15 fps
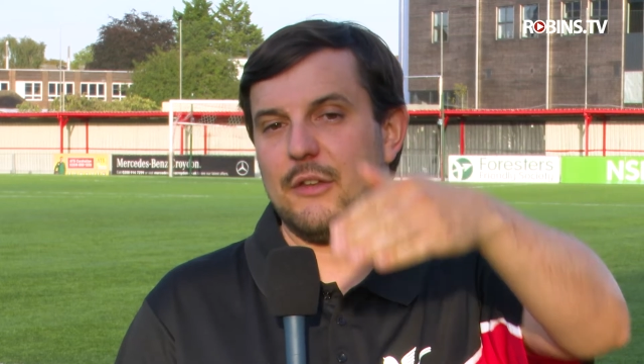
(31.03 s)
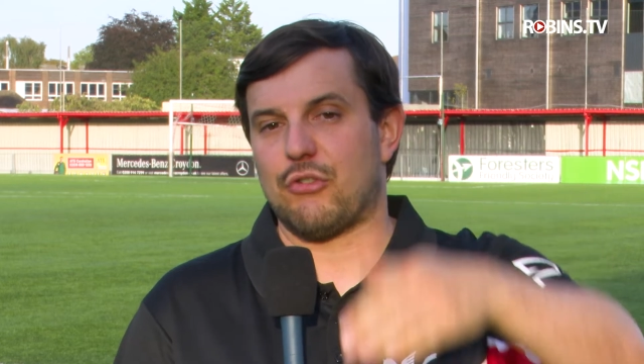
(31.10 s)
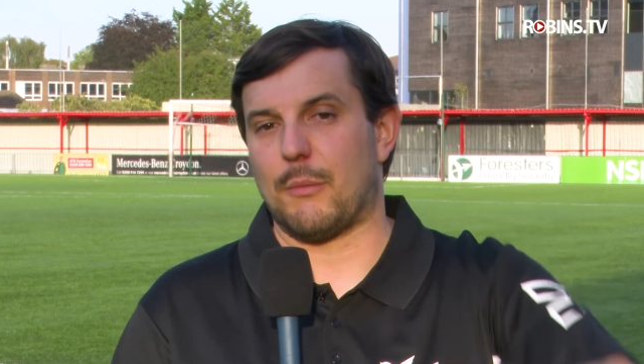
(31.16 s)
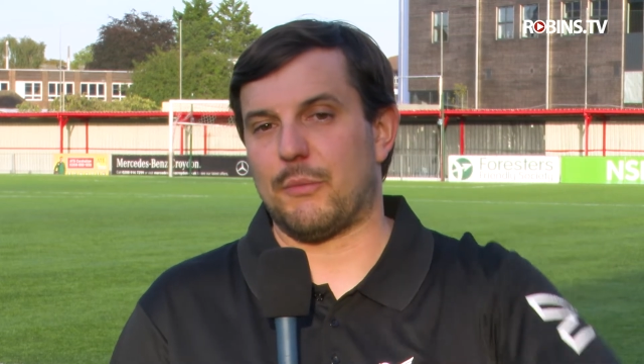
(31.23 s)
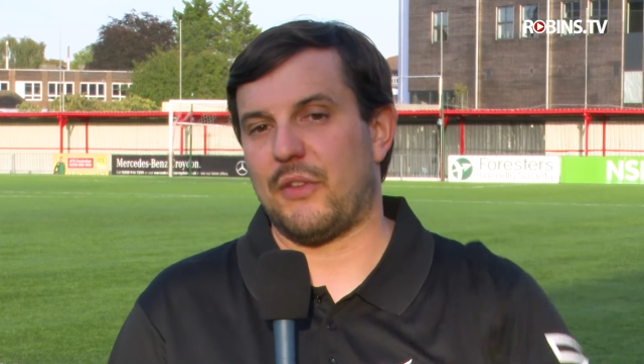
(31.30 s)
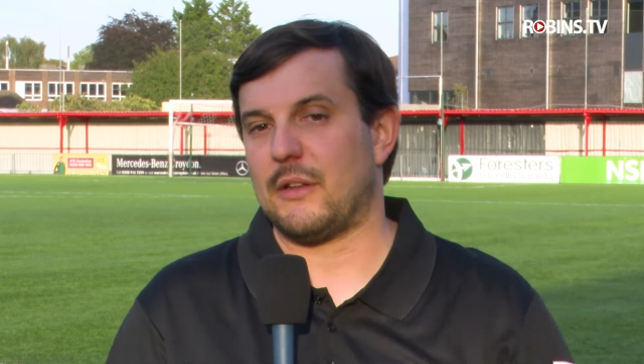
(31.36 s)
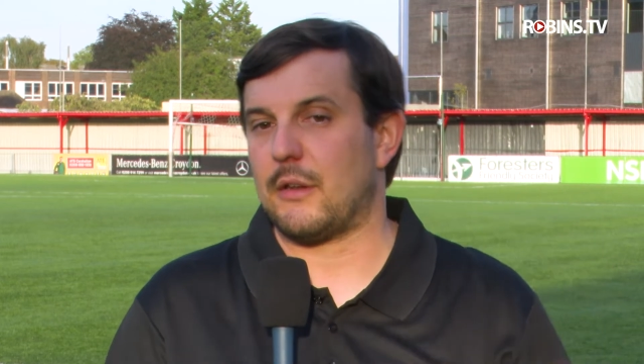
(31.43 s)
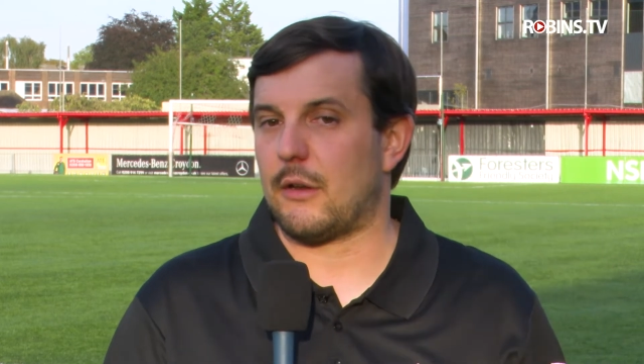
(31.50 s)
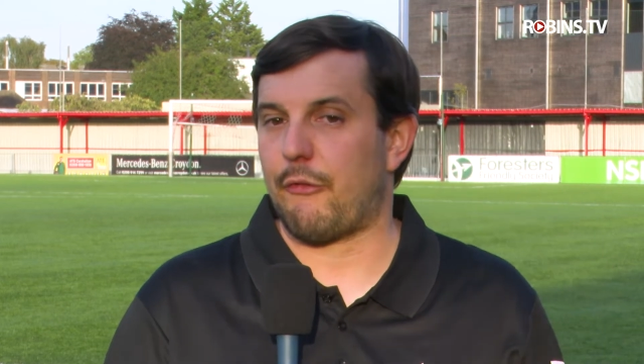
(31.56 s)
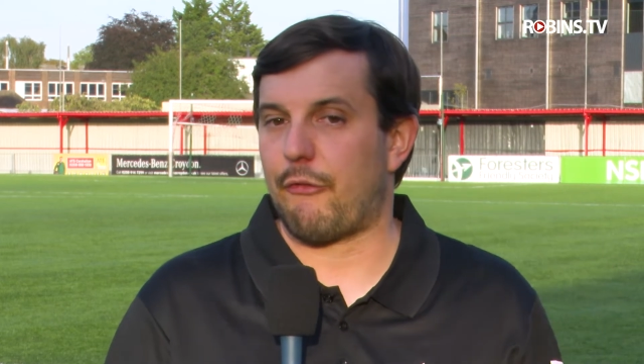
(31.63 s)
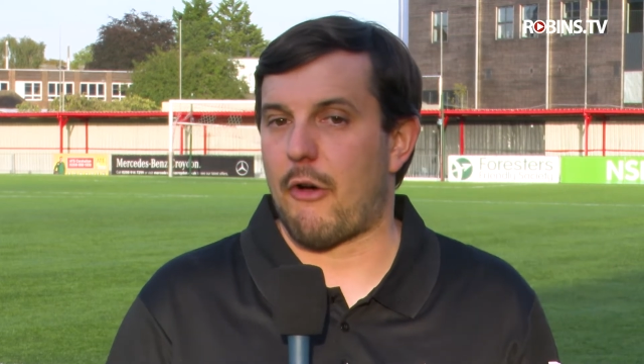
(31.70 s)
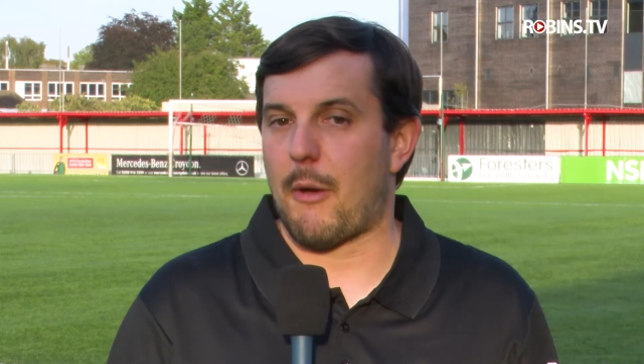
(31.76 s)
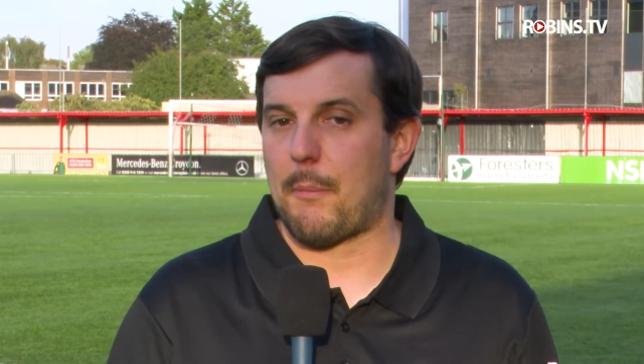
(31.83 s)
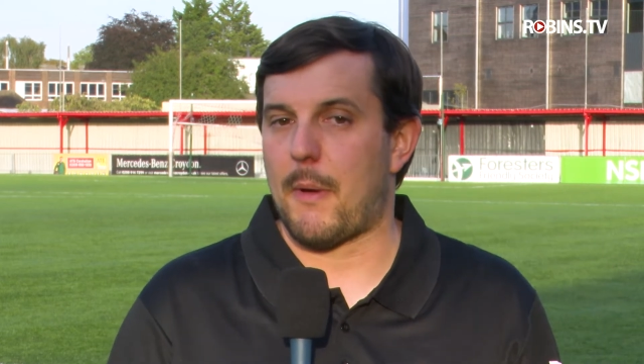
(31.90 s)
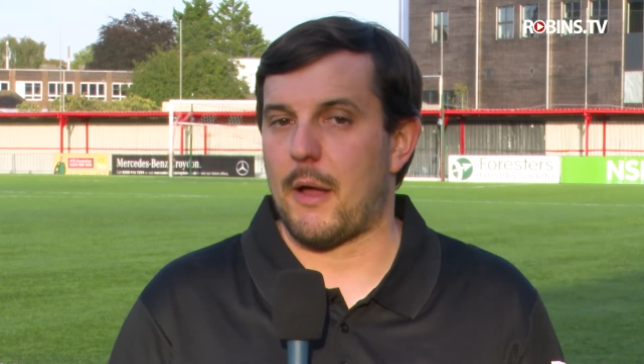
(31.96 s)
dropped in at the
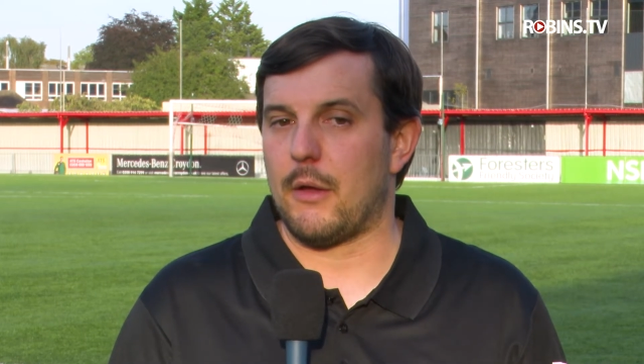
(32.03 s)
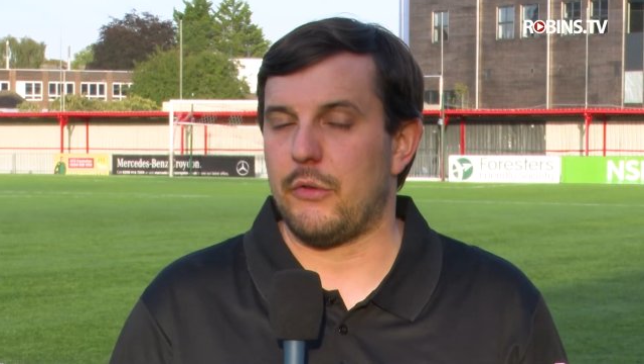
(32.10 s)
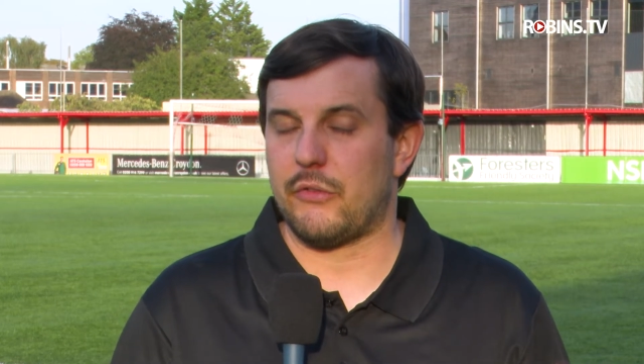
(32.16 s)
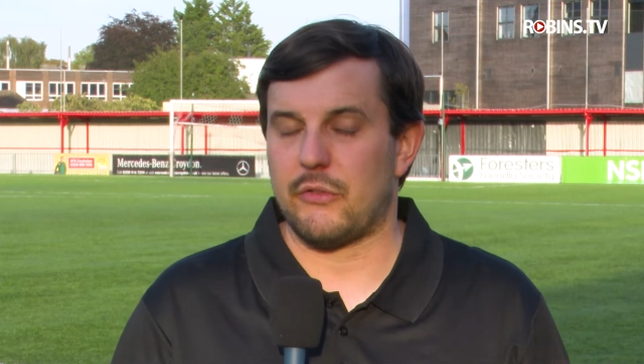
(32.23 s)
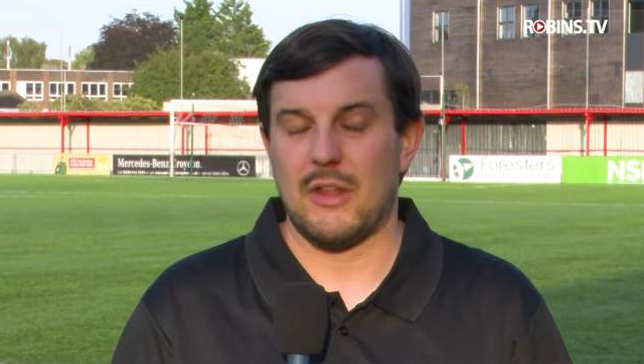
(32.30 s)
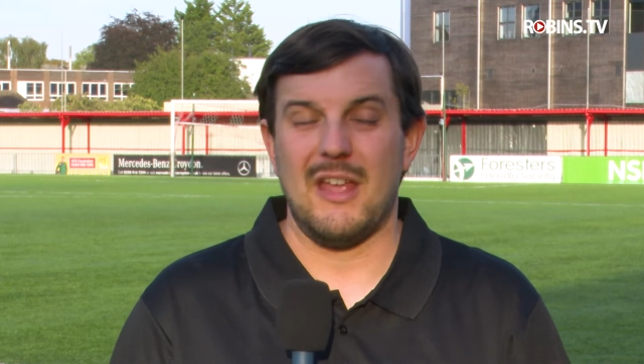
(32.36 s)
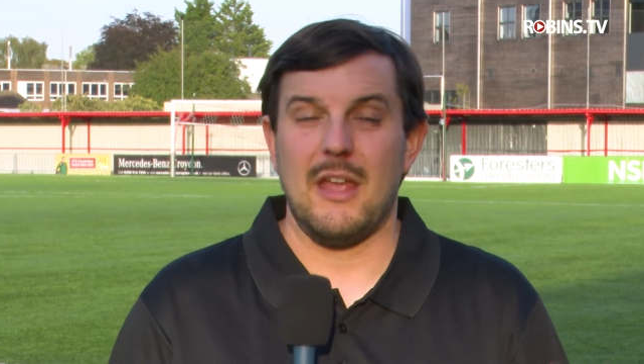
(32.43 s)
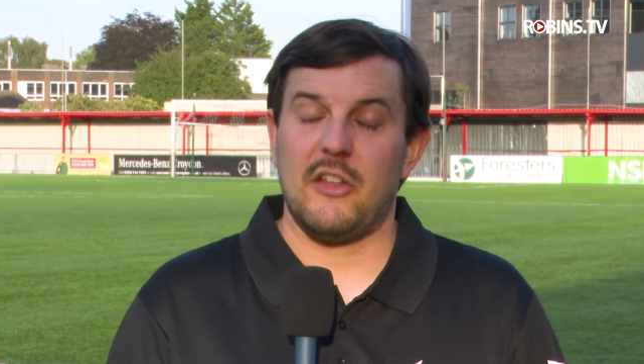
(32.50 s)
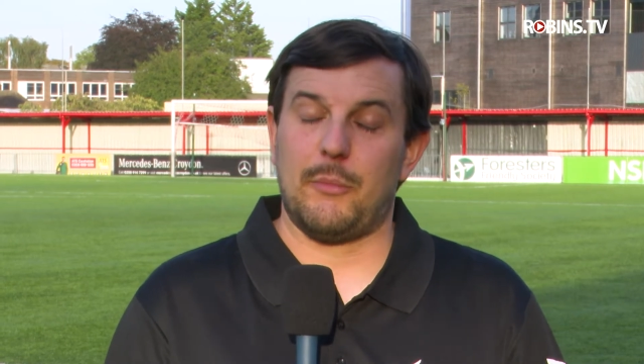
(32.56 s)
far post.